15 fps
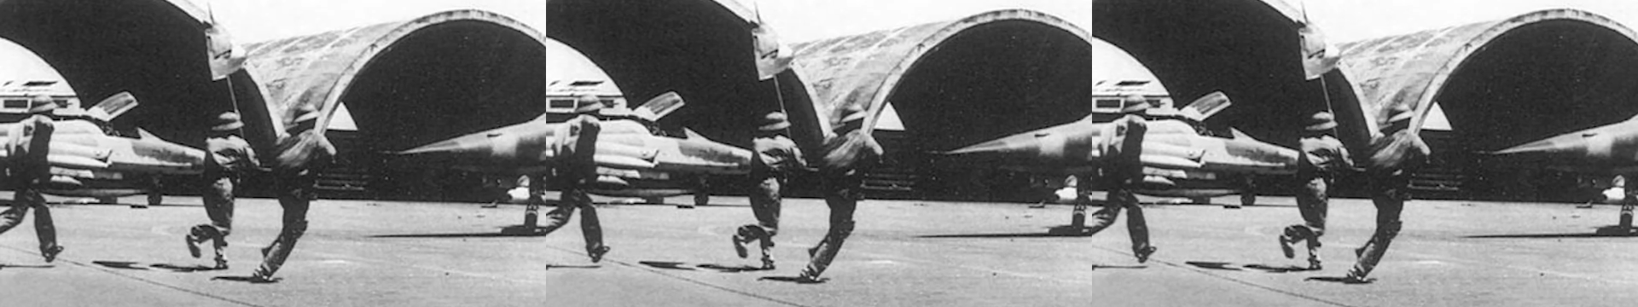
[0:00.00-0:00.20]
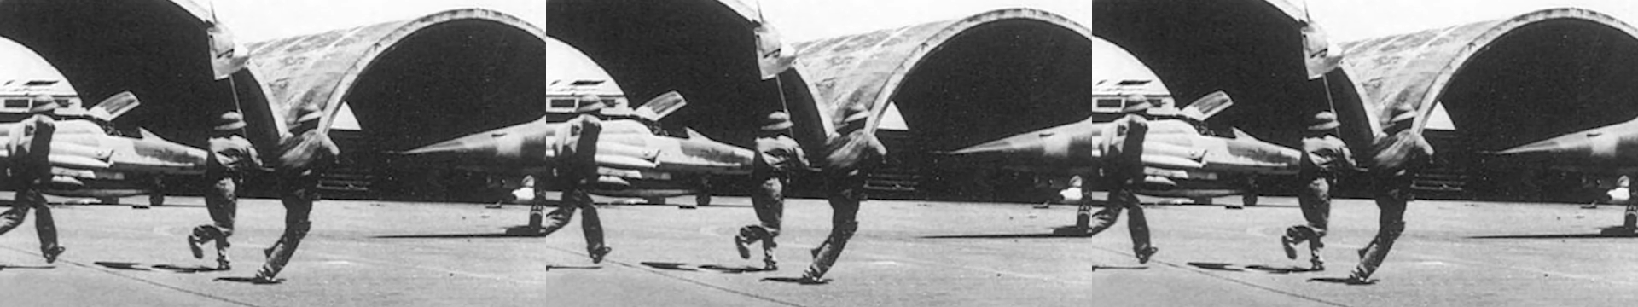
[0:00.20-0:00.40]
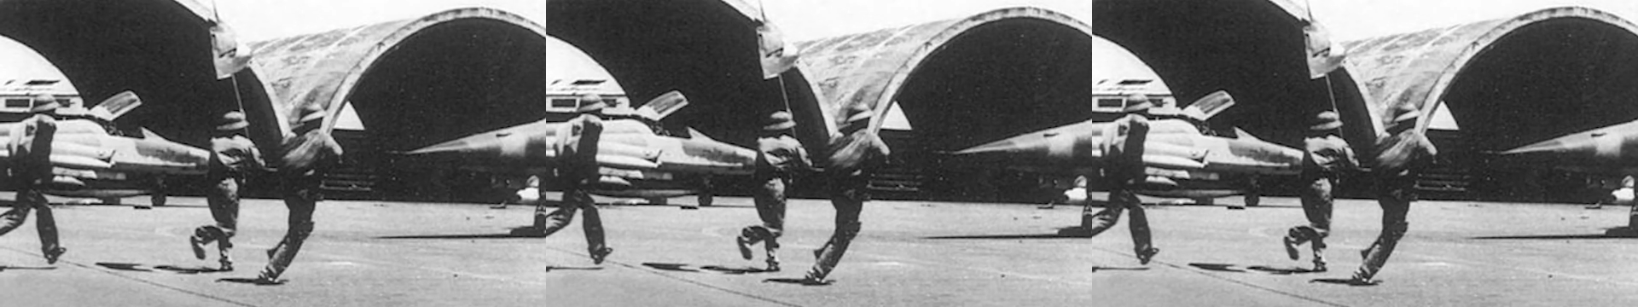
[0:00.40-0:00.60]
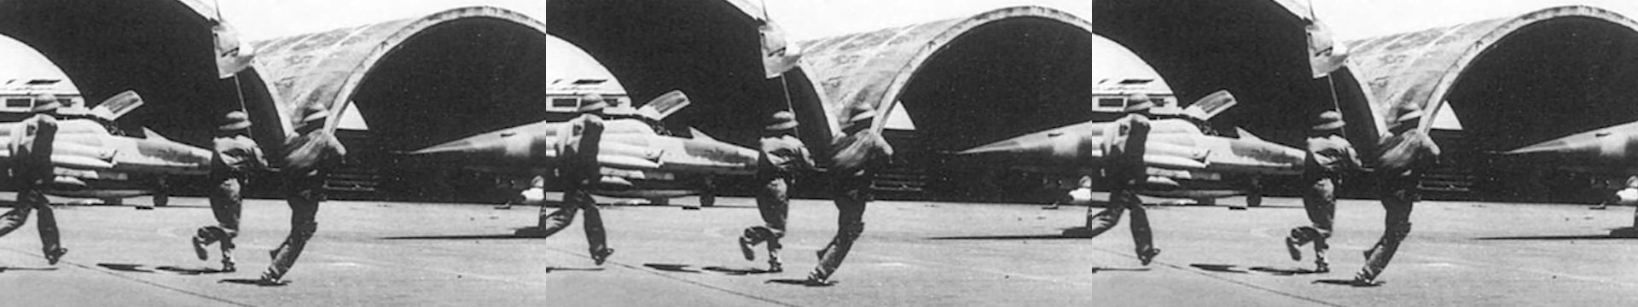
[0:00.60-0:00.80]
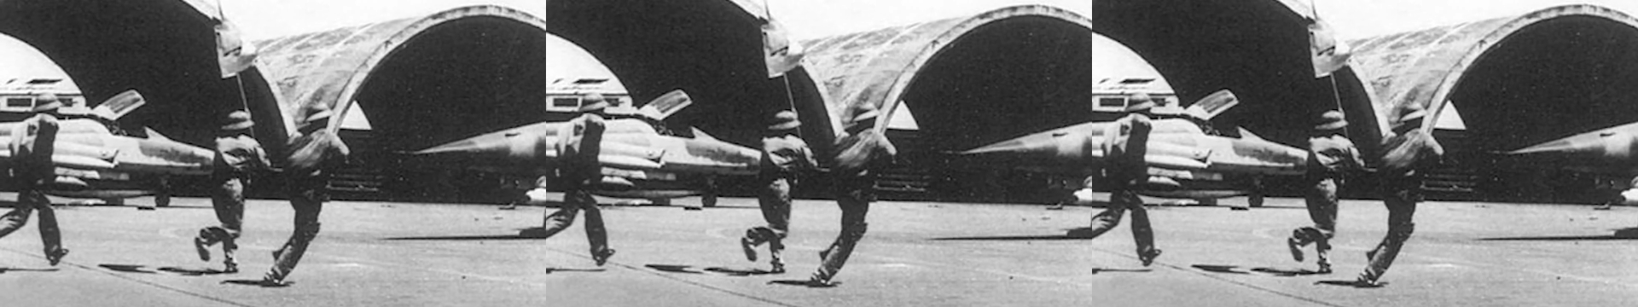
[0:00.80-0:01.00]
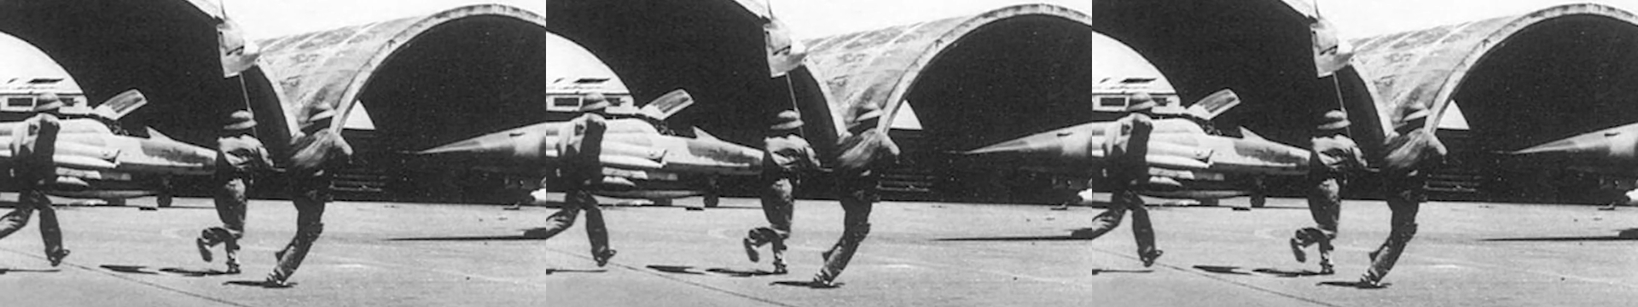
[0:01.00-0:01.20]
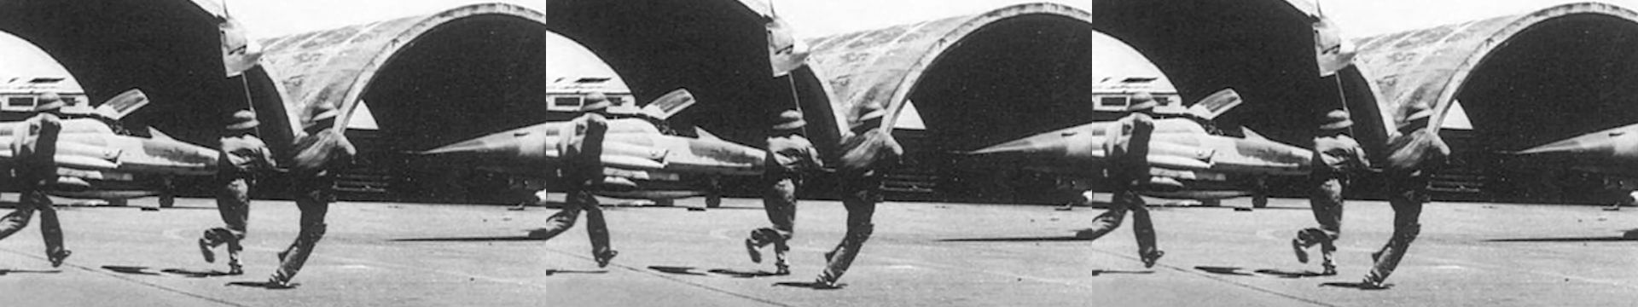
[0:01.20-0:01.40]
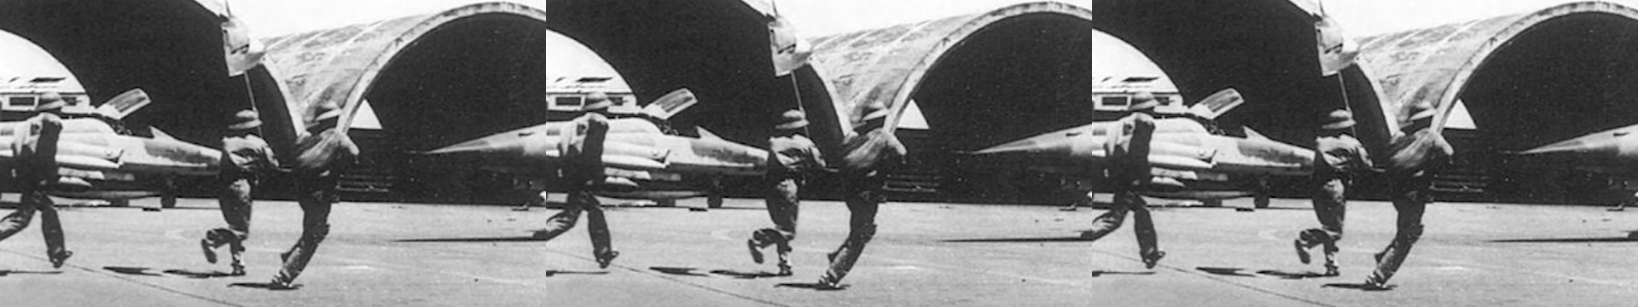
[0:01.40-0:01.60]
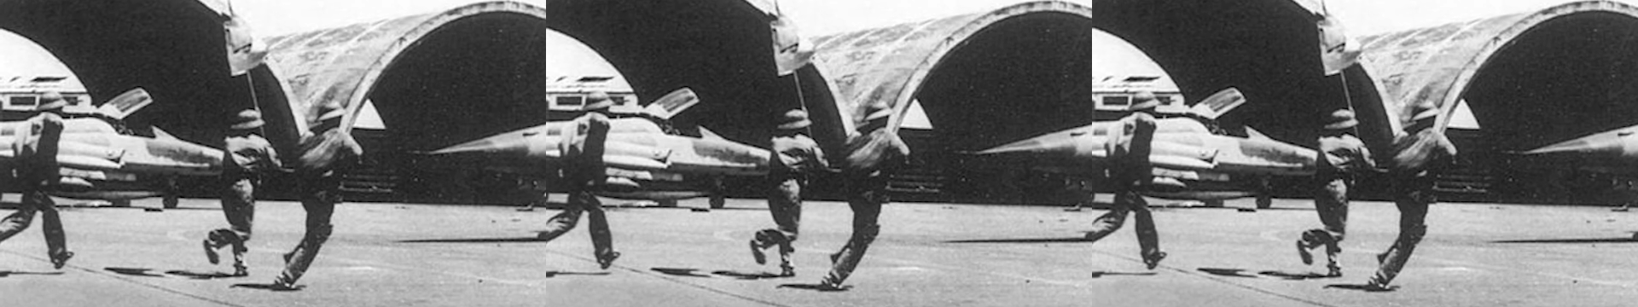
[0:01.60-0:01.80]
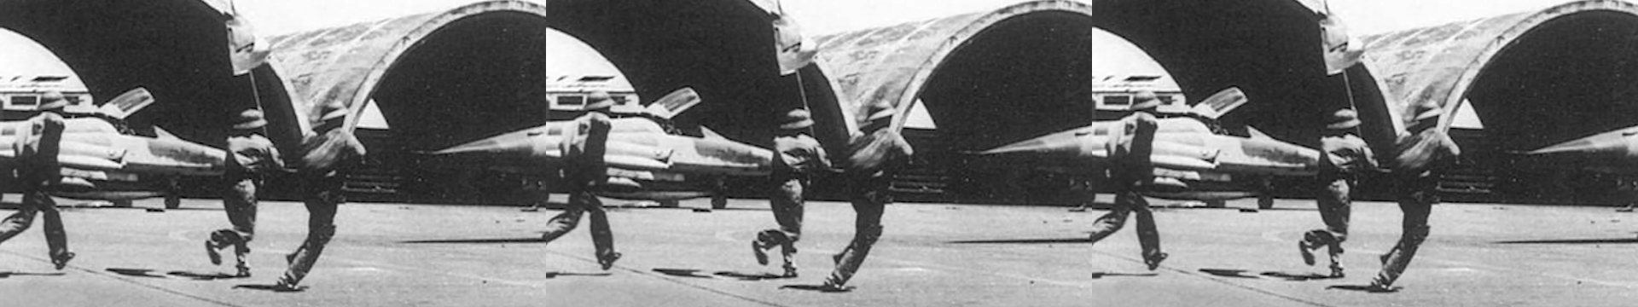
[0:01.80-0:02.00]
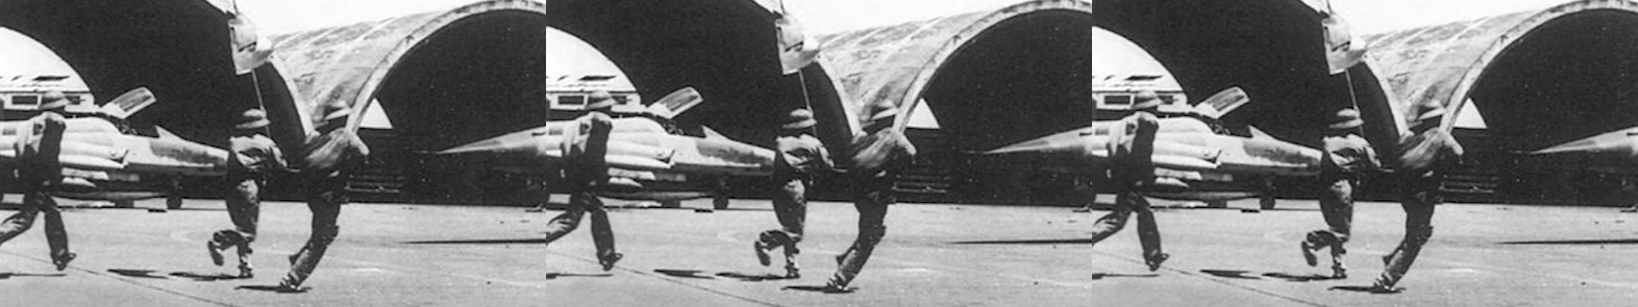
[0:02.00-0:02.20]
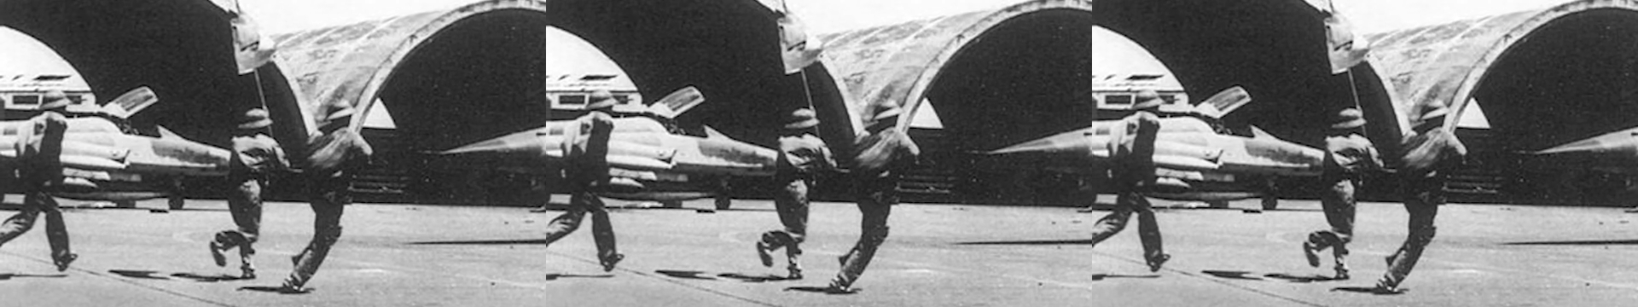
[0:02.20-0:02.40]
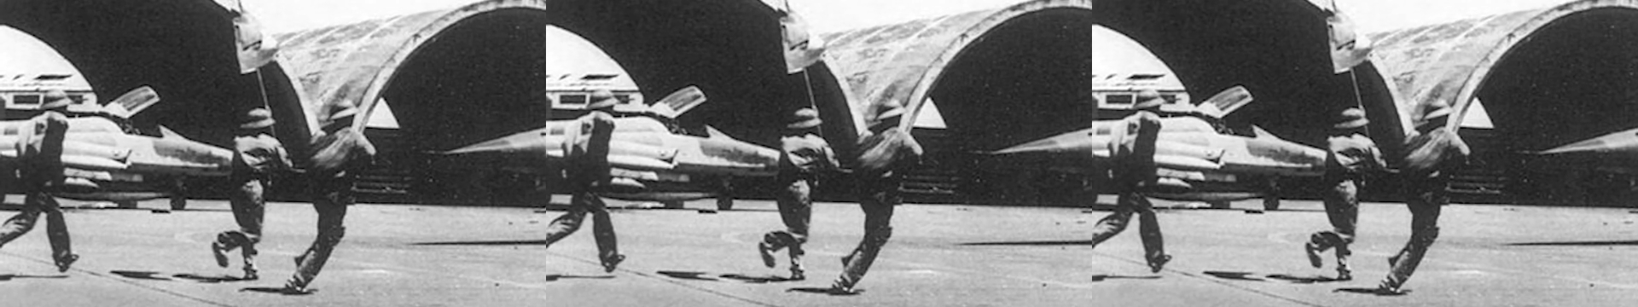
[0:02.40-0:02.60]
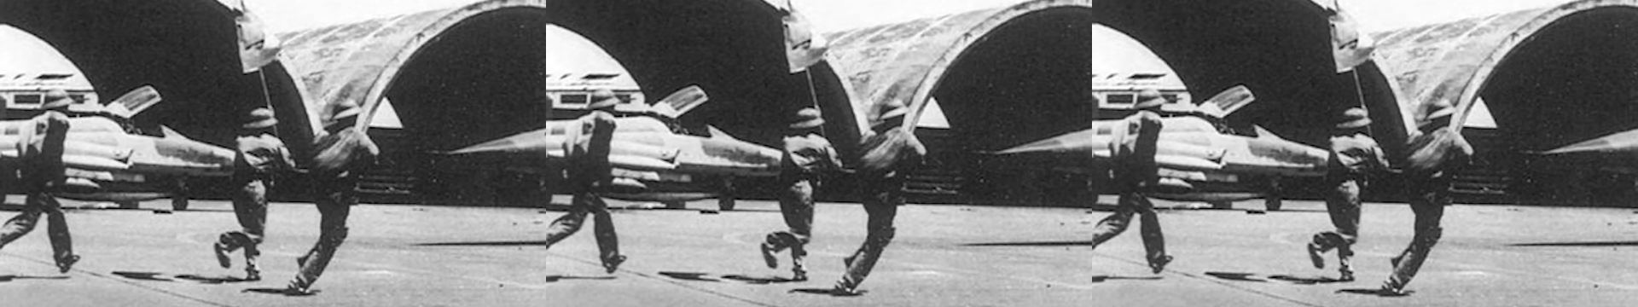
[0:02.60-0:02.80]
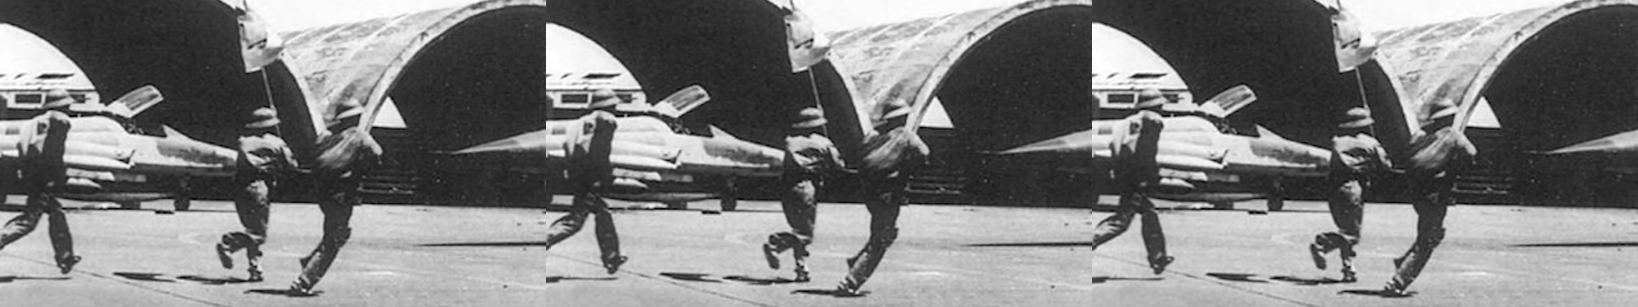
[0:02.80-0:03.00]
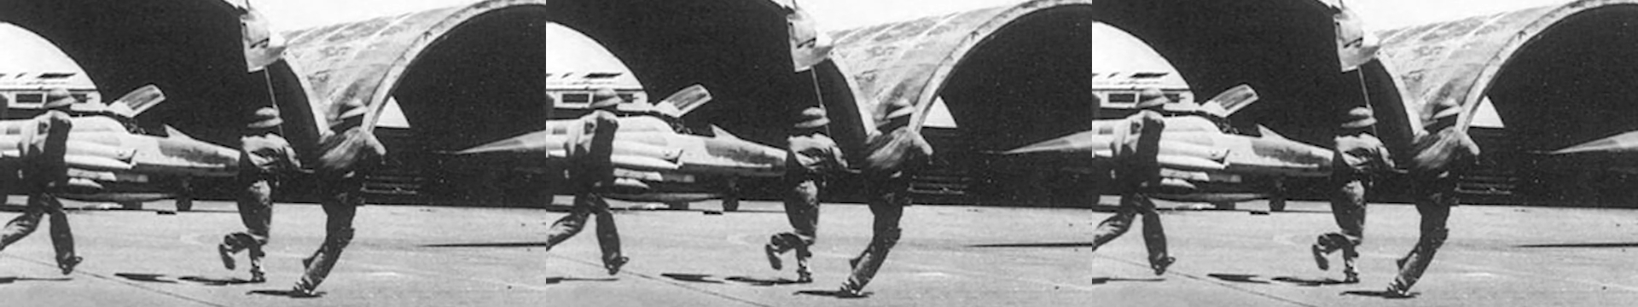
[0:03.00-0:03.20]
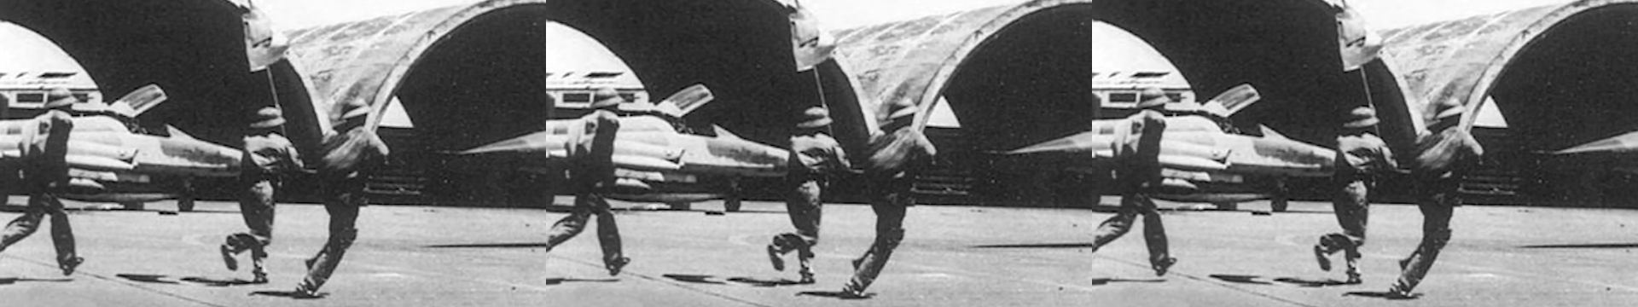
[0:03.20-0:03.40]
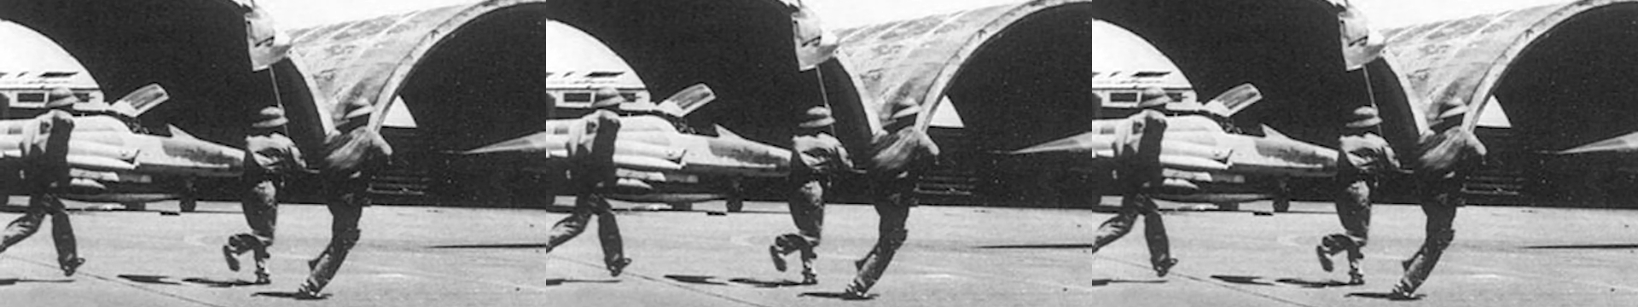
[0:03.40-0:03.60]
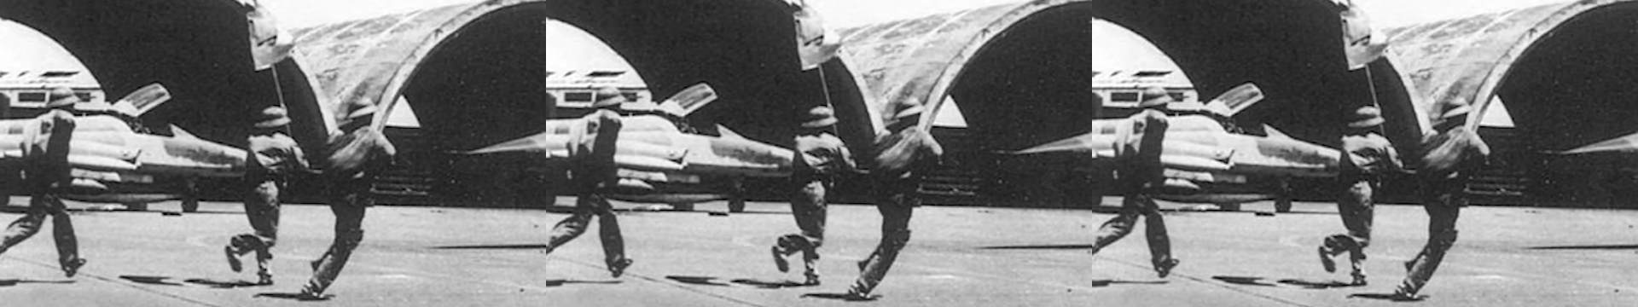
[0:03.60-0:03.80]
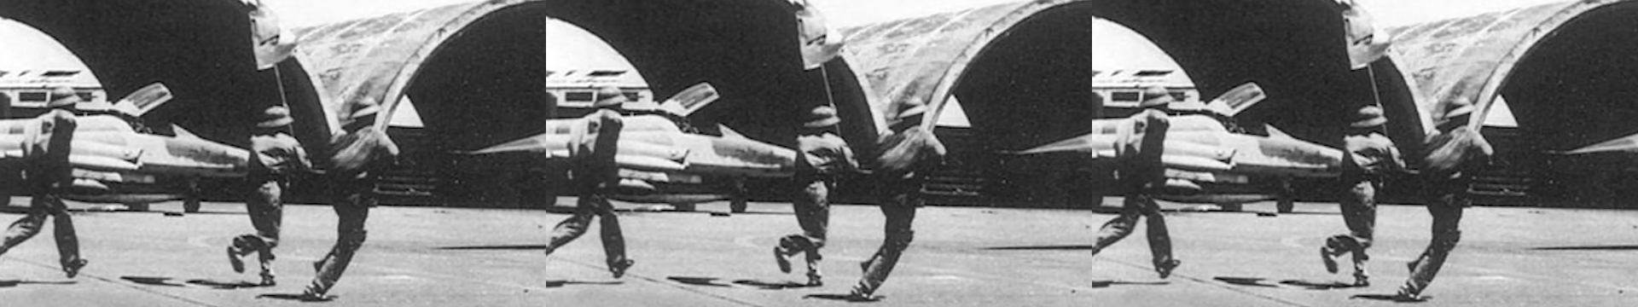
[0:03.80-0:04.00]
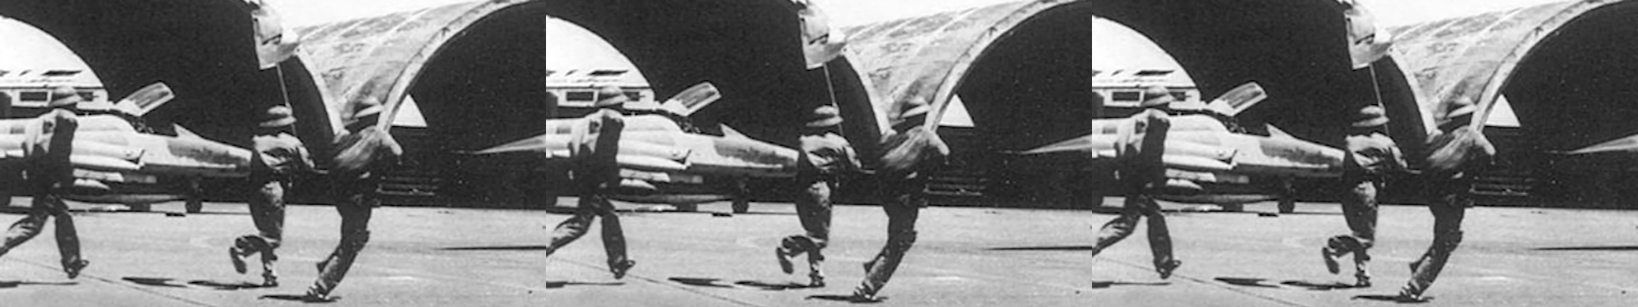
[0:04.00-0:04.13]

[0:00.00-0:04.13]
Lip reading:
[unreadable: no face in view]